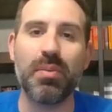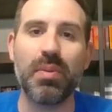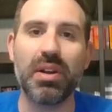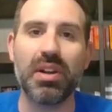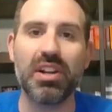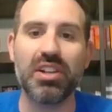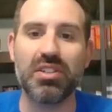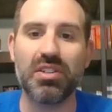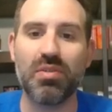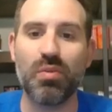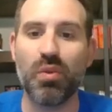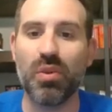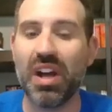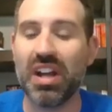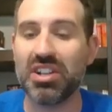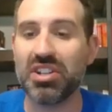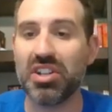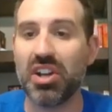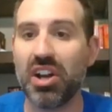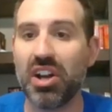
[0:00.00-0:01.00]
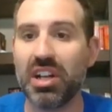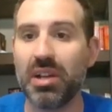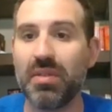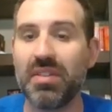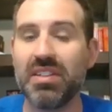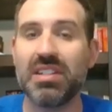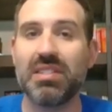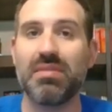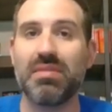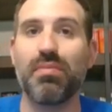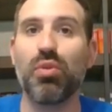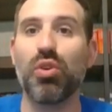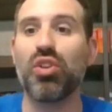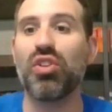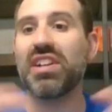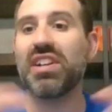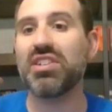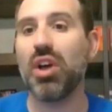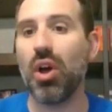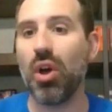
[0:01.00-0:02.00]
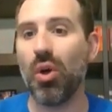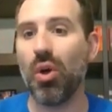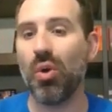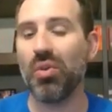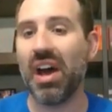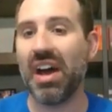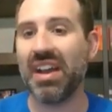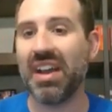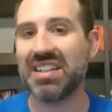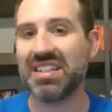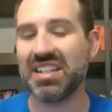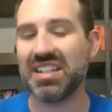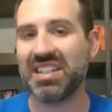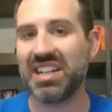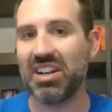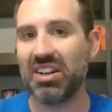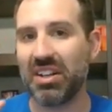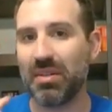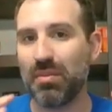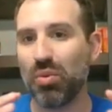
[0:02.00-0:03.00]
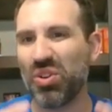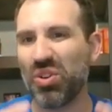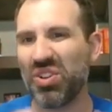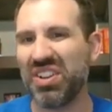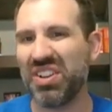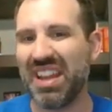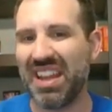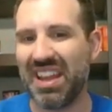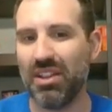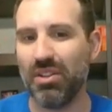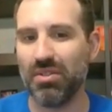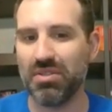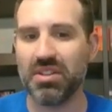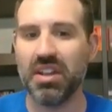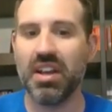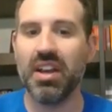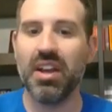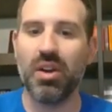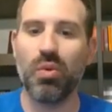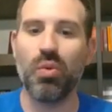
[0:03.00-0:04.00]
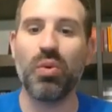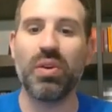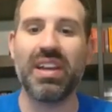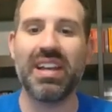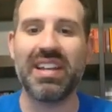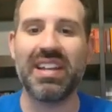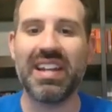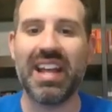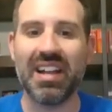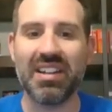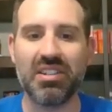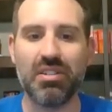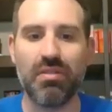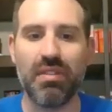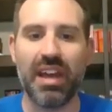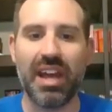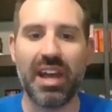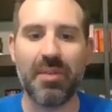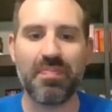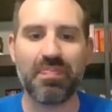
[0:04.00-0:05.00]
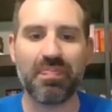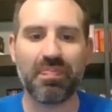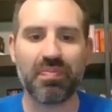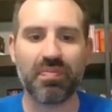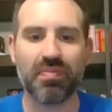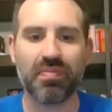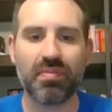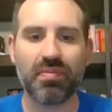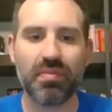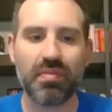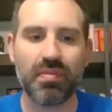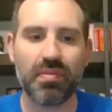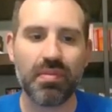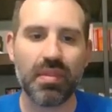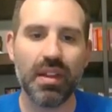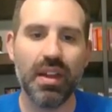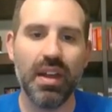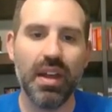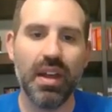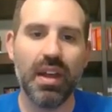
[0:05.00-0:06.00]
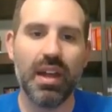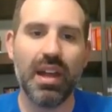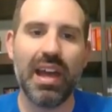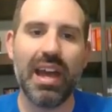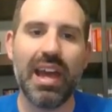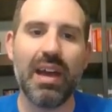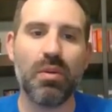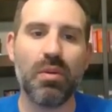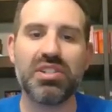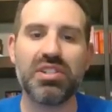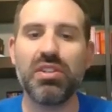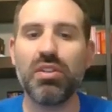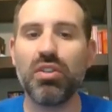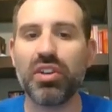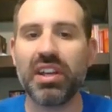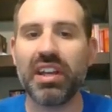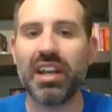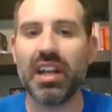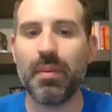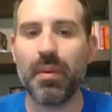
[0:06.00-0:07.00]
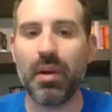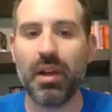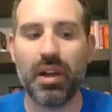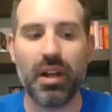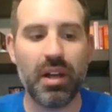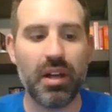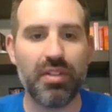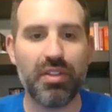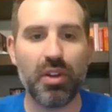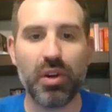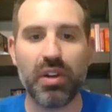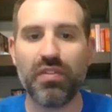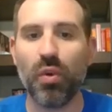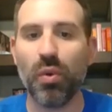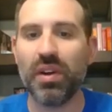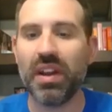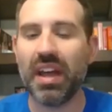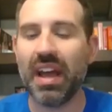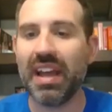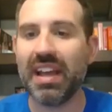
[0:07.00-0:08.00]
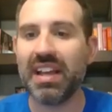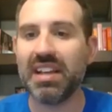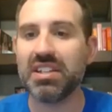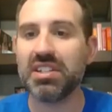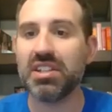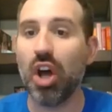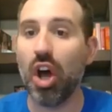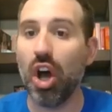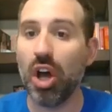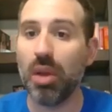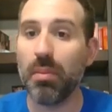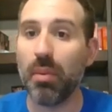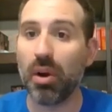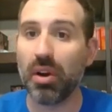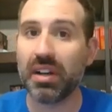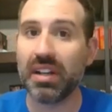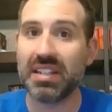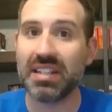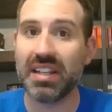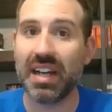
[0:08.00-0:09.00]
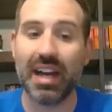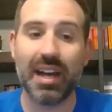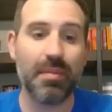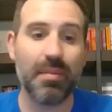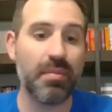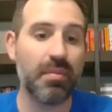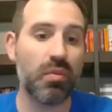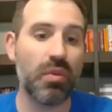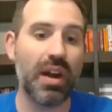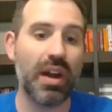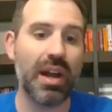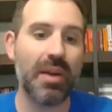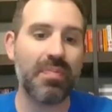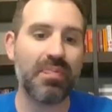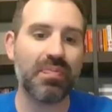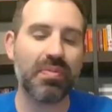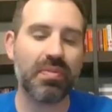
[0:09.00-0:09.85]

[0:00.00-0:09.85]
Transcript: because we're not talking, this is Brookland as a whole, not necessarily Brookland Hills. We'll get down to that. And we're still looking at 34 days on market time, right?